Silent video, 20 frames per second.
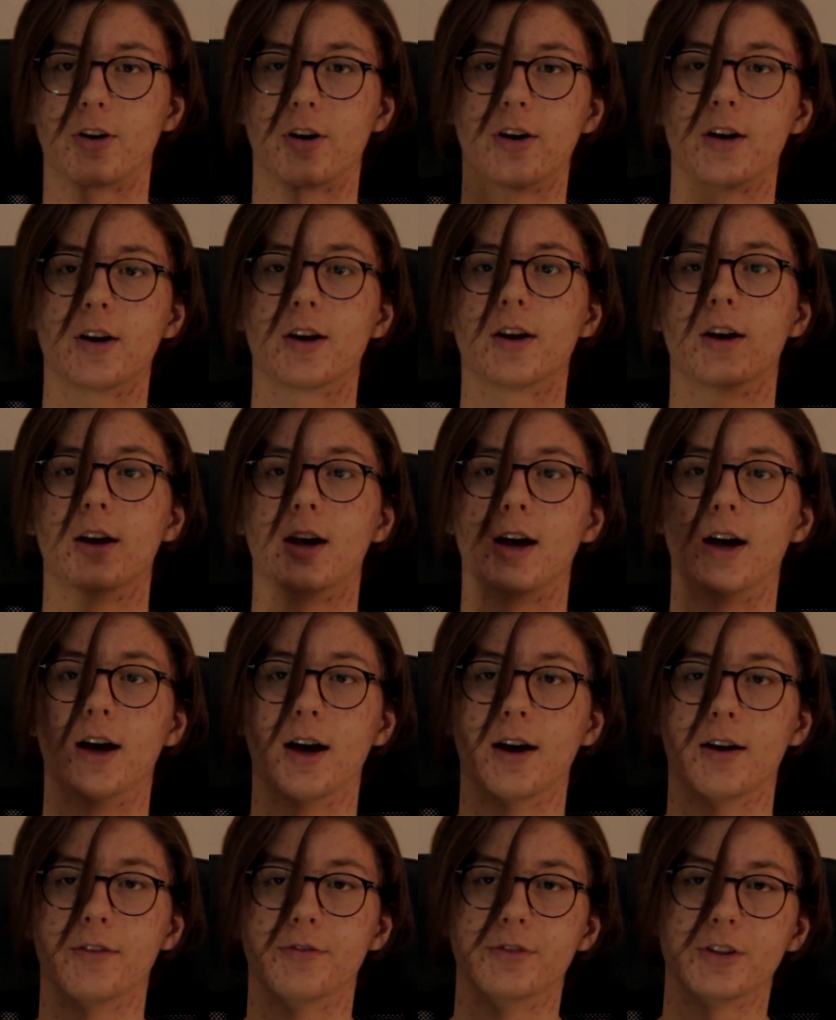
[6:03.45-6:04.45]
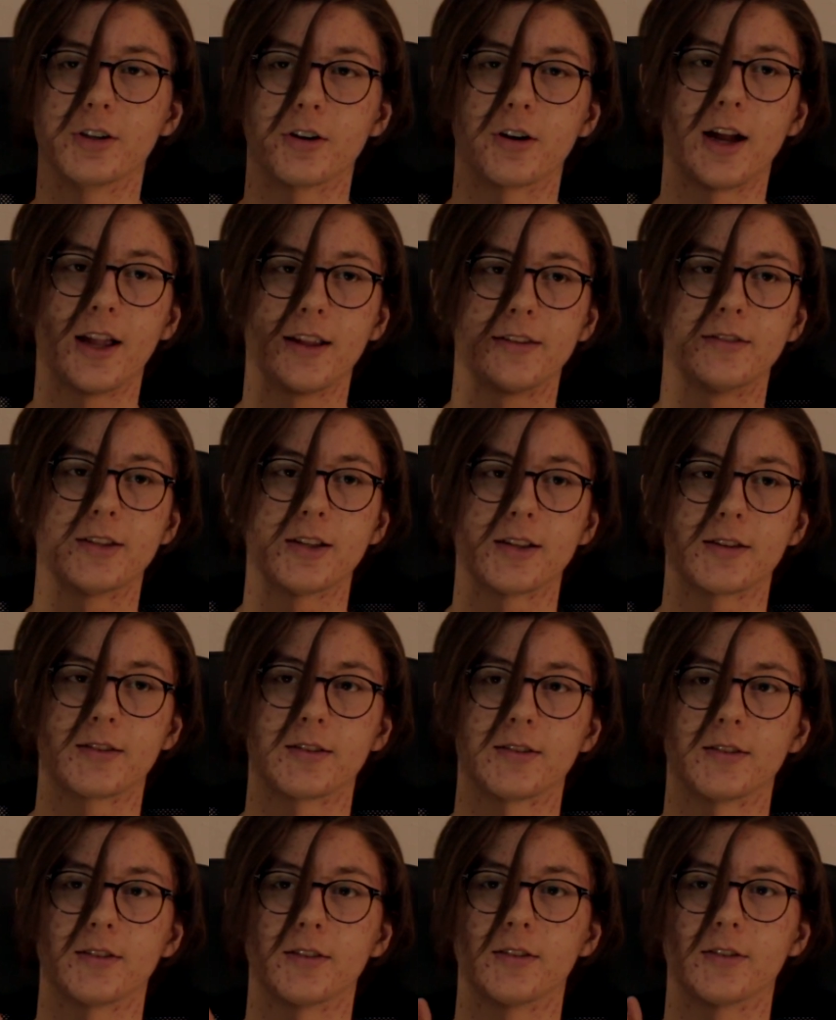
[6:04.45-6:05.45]
your VR headset
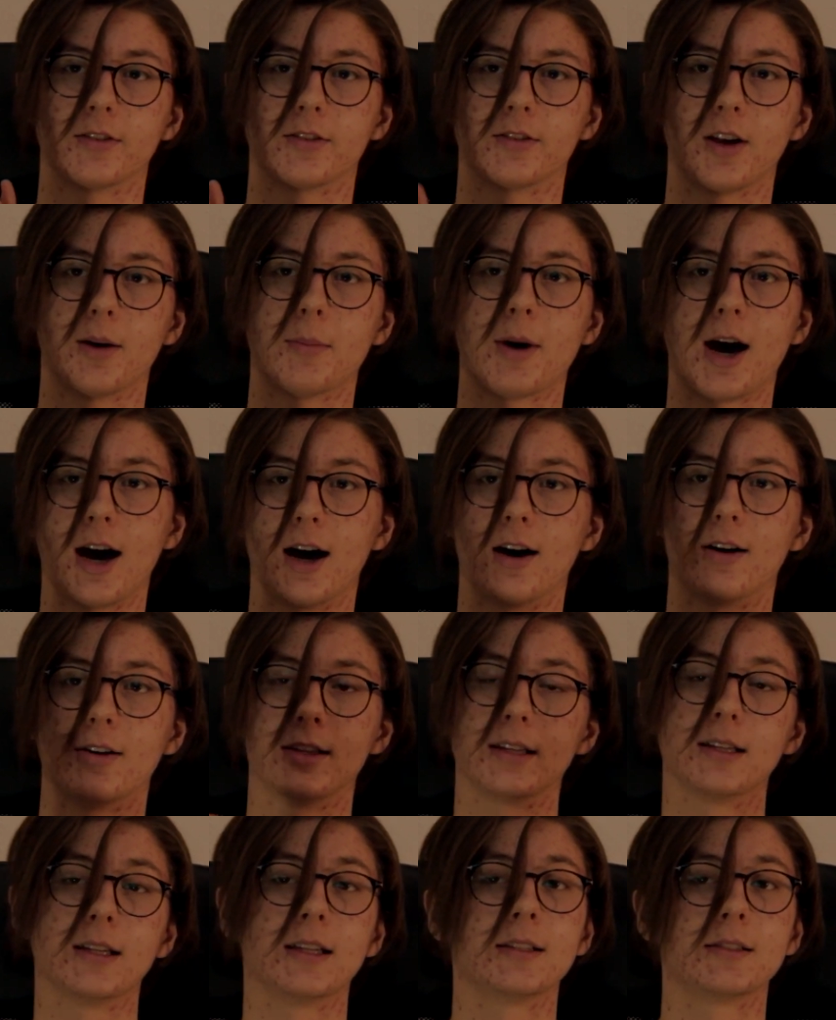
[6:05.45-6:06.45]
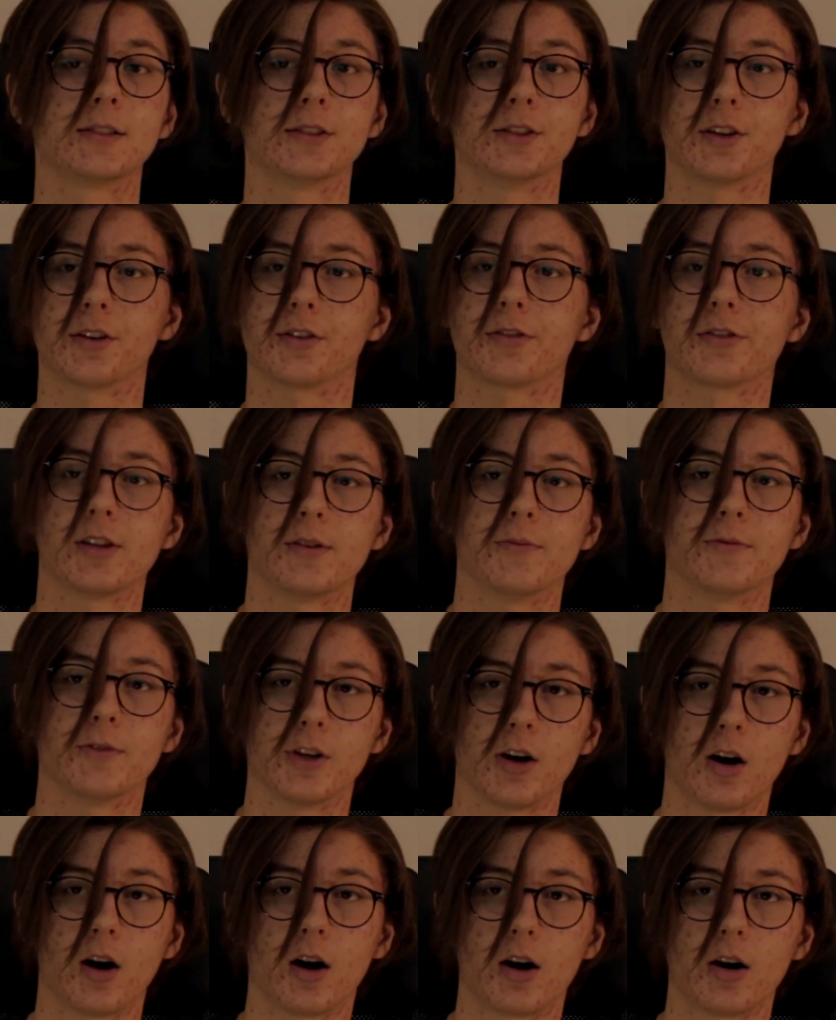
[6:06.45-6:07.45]
somehow into your
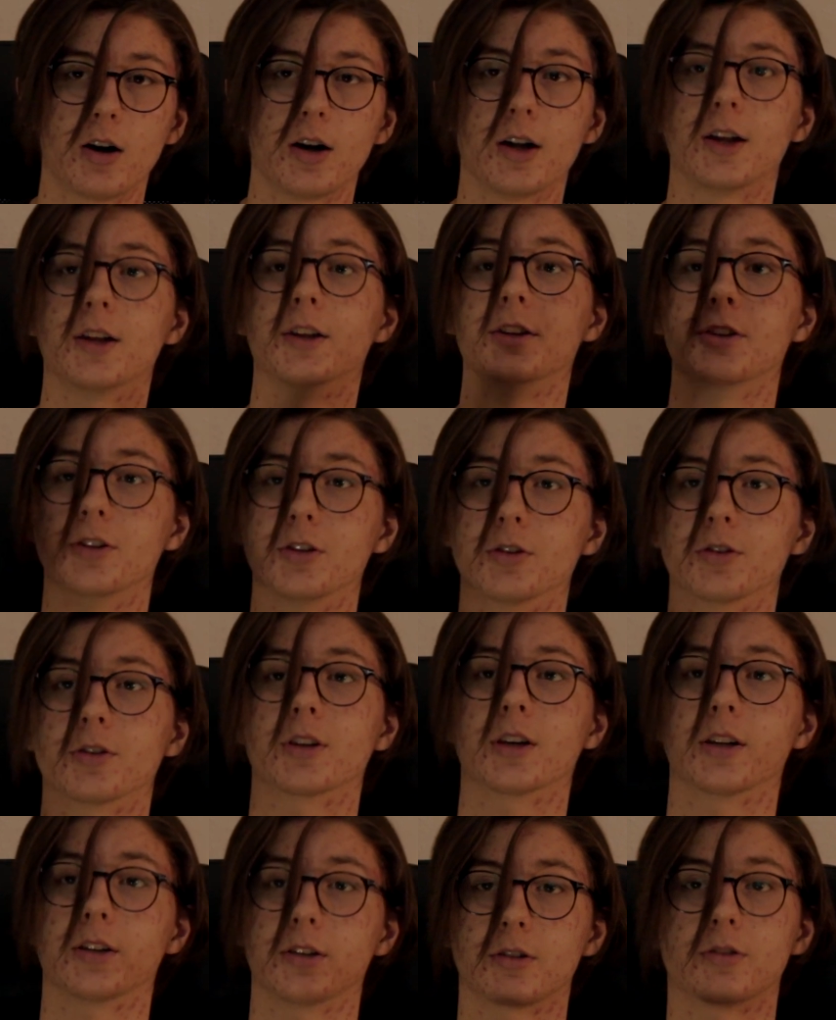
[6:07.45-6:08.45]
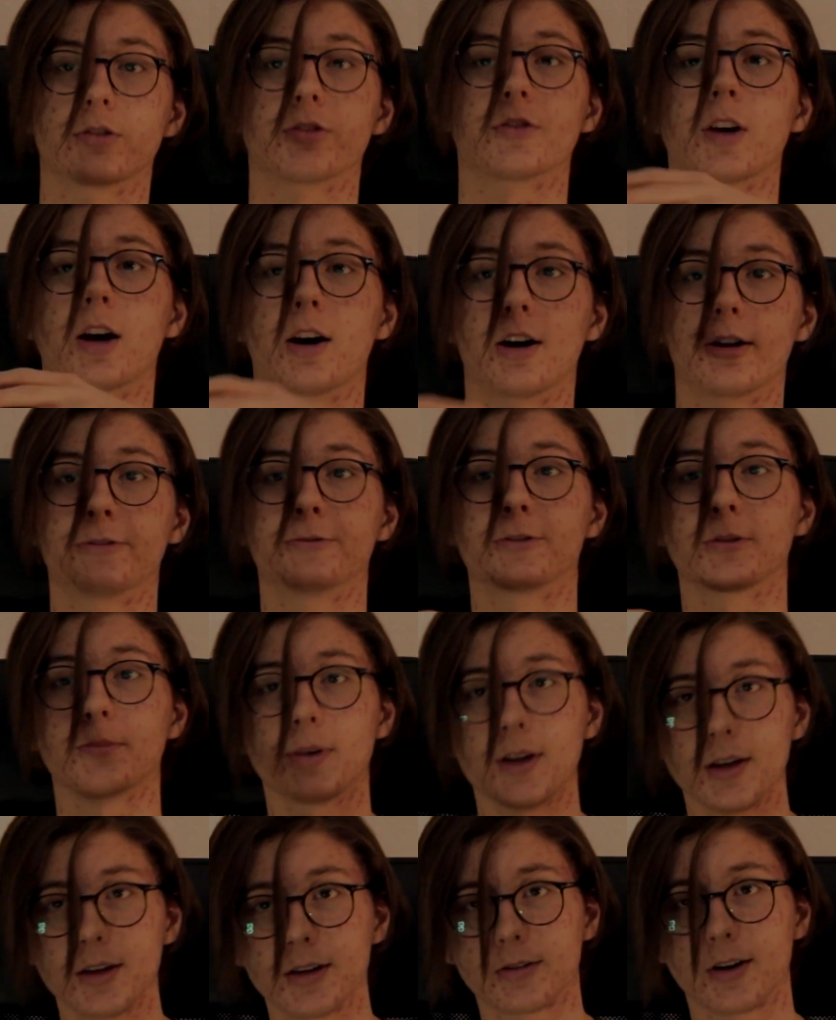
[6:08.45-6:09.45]
SteamVR, you can use our full
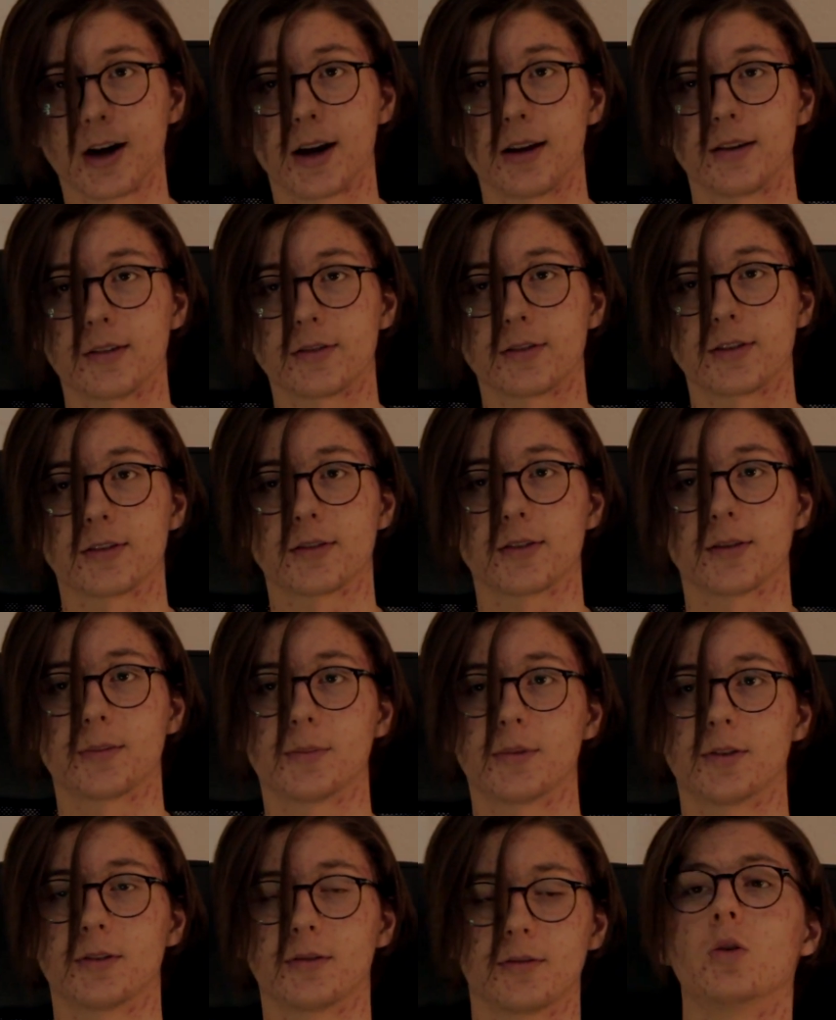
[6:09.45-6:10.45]
body tracking system.